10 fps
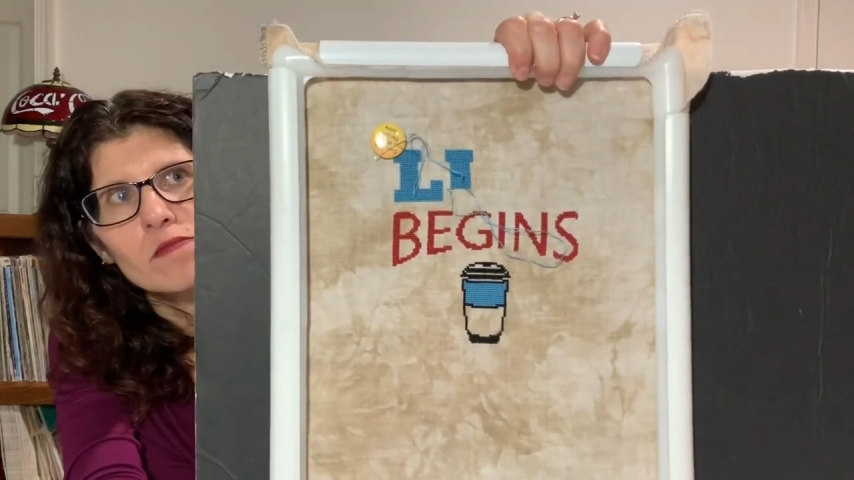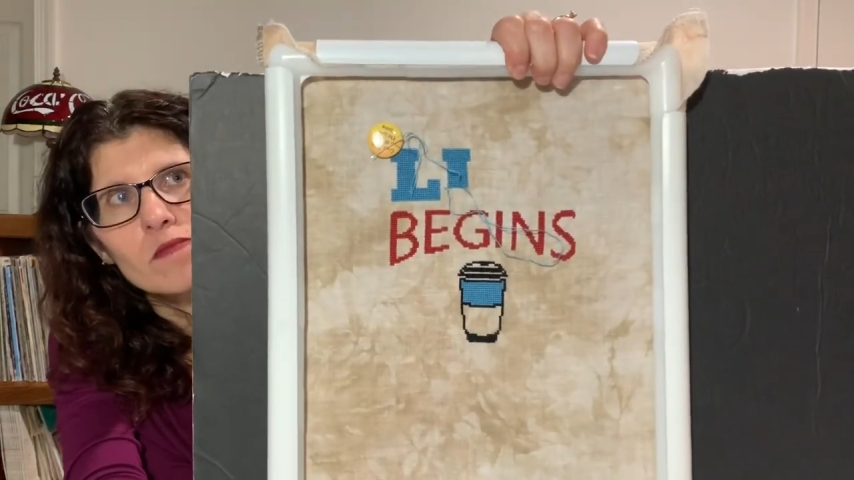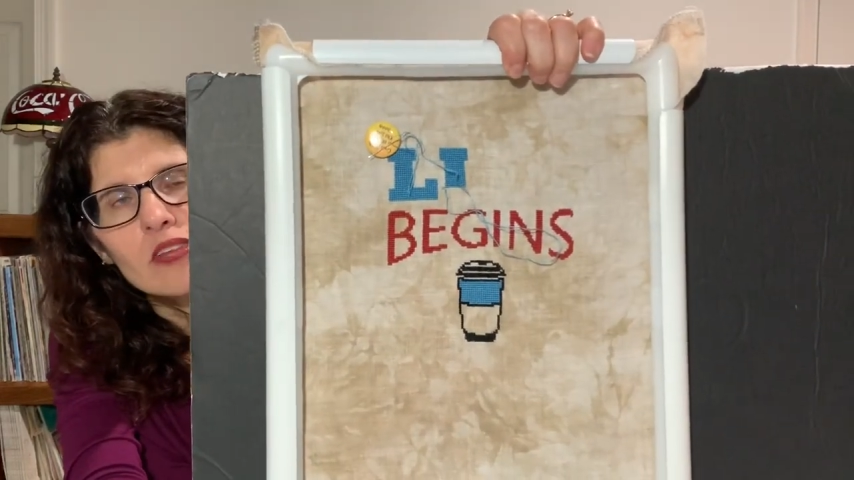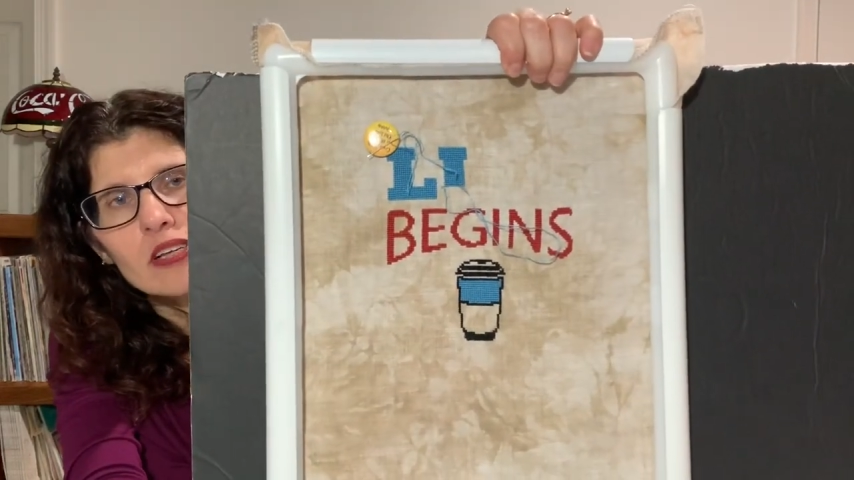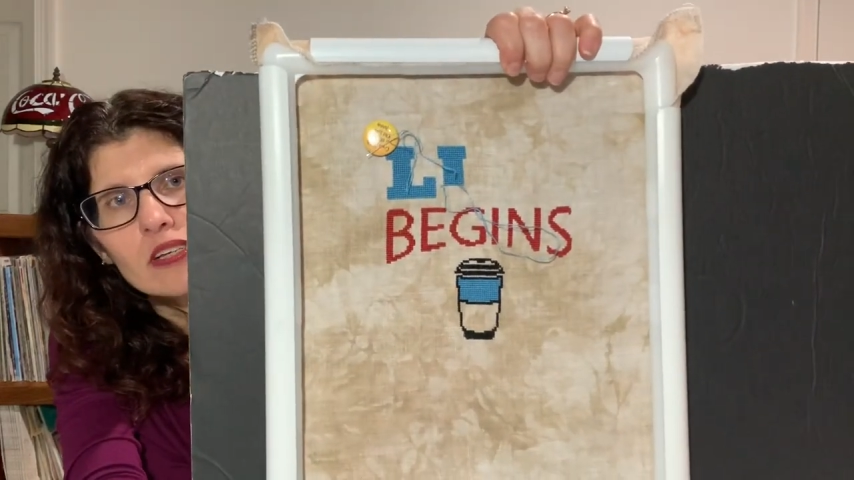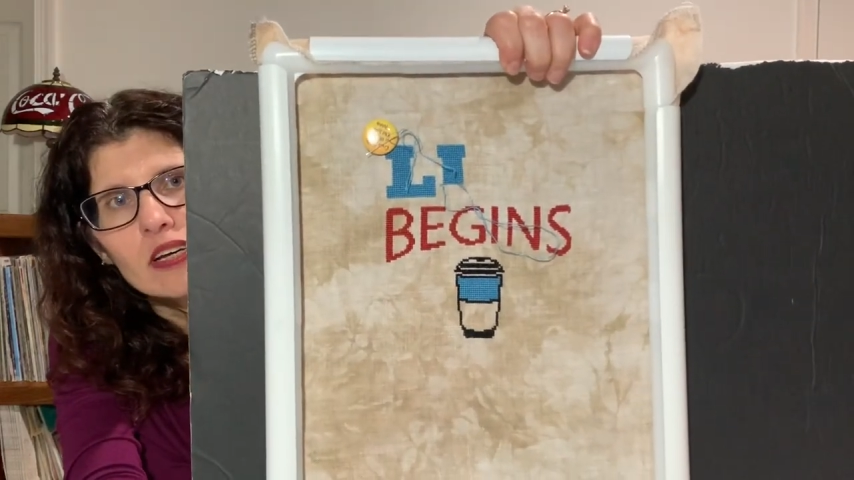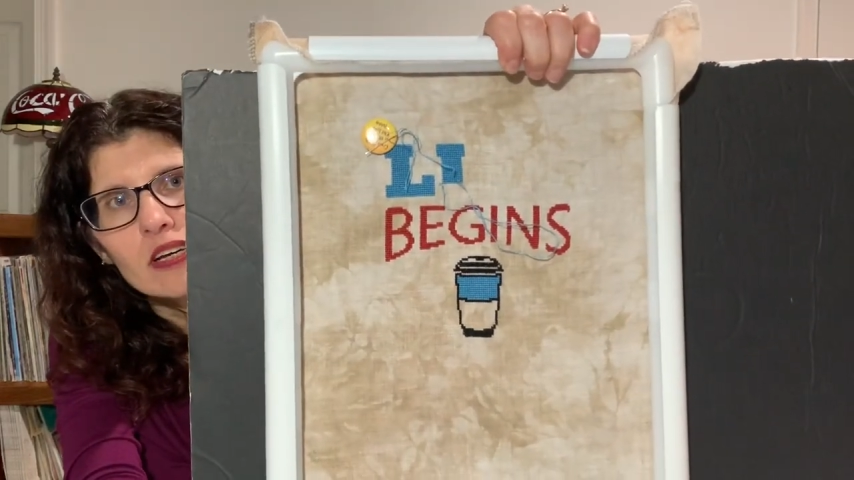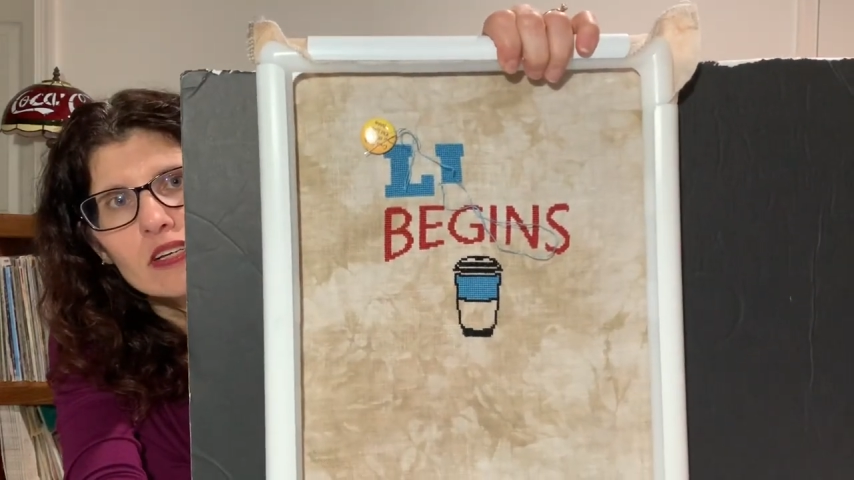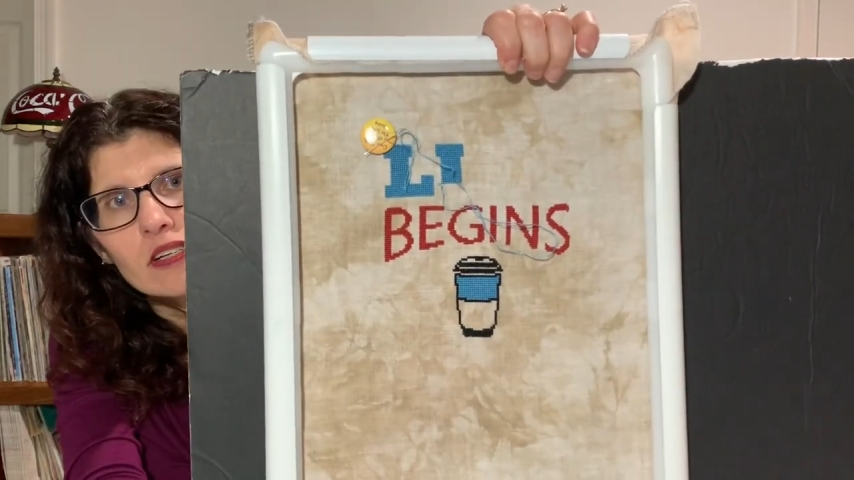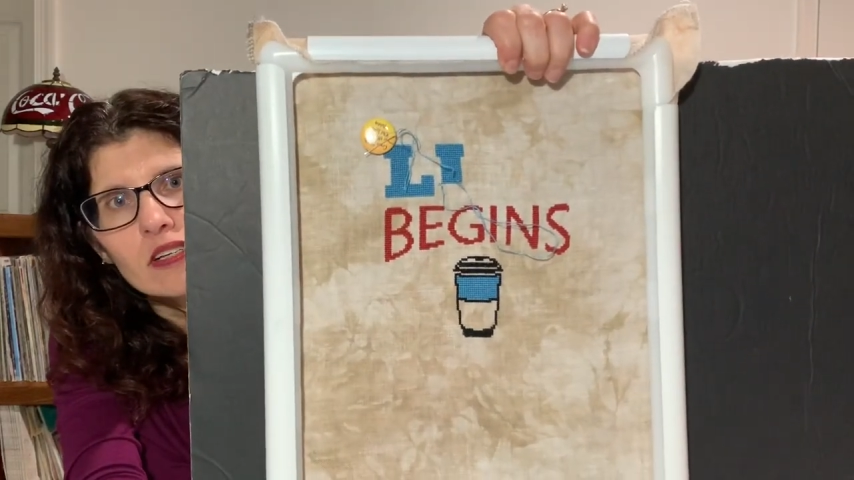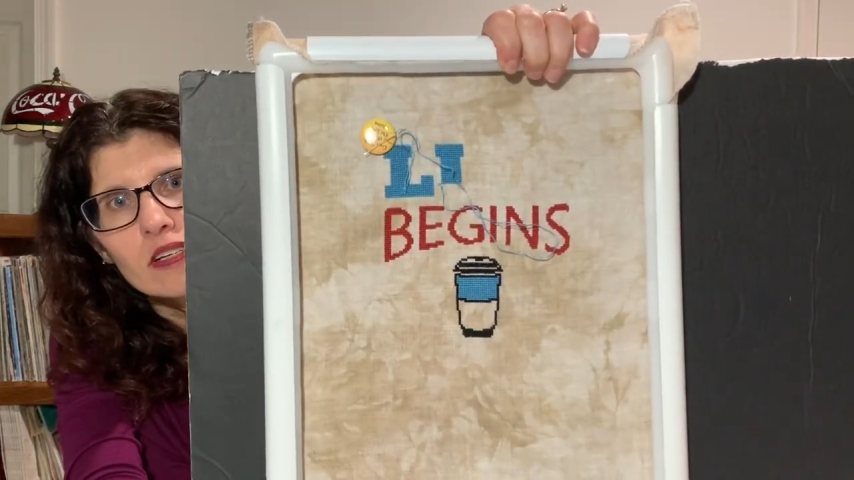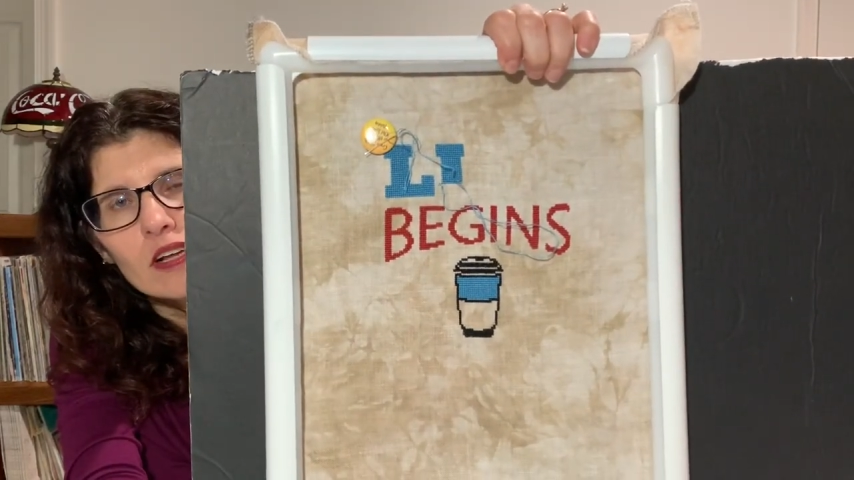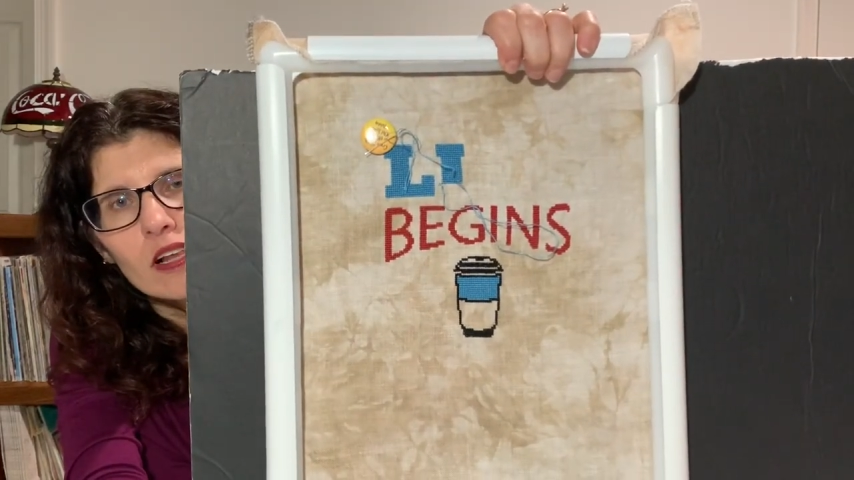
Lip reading: This is